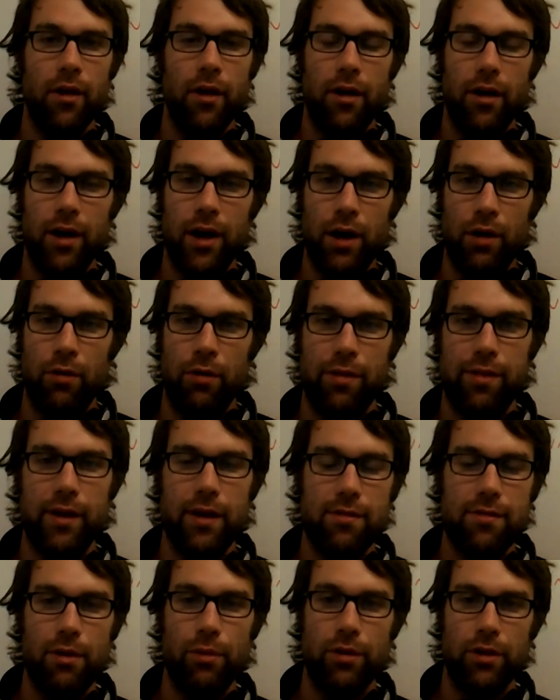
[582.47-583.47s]
or
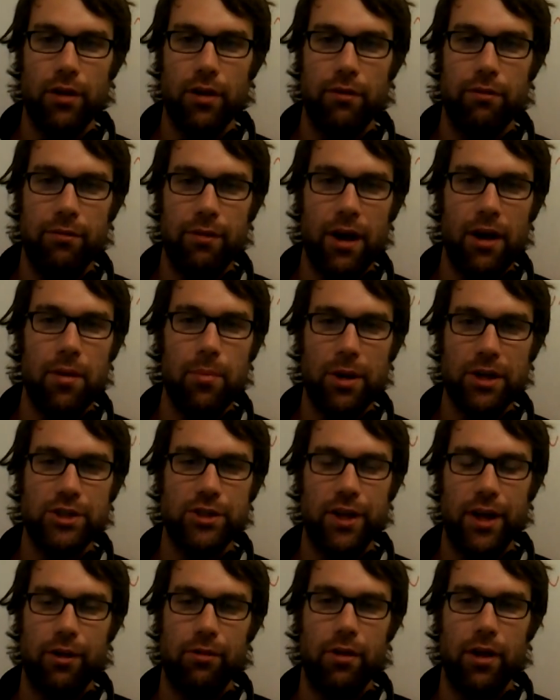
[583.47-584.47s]
things that would look very much
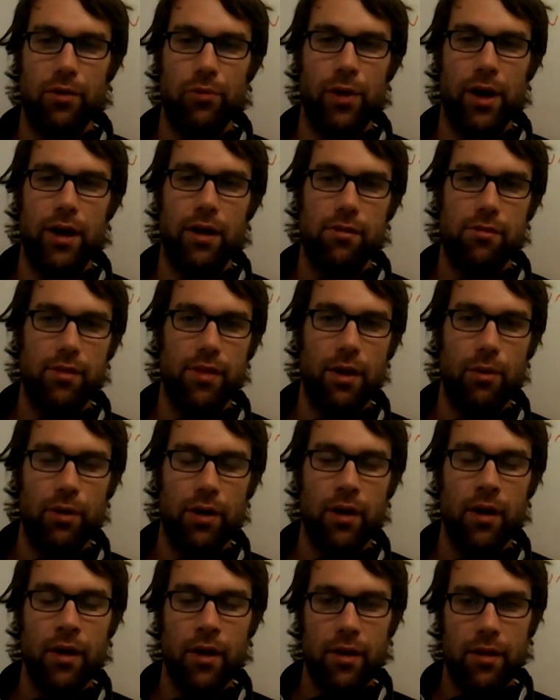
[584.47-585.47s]
like runways, and they would
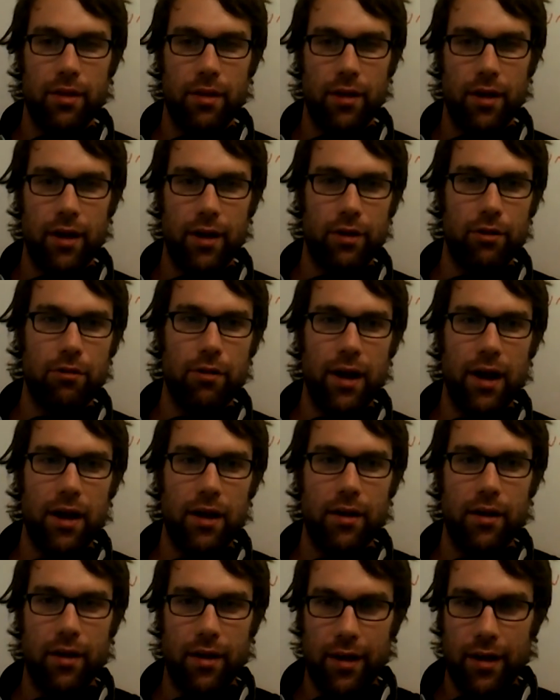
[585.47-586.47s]
uh, create
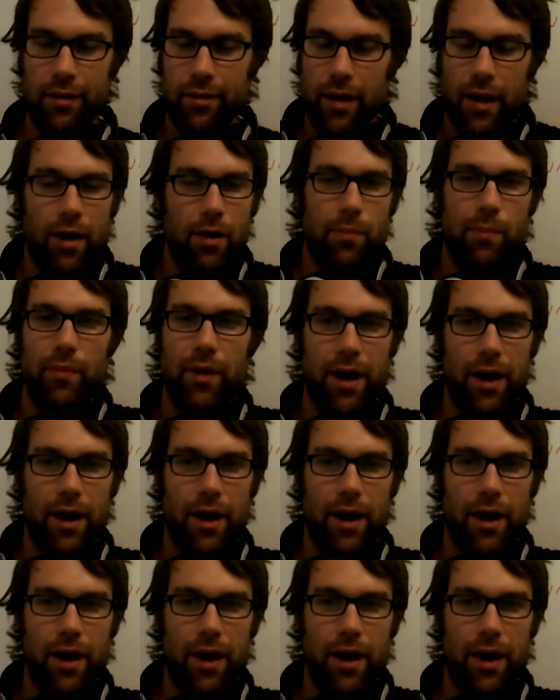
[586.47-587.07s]
air,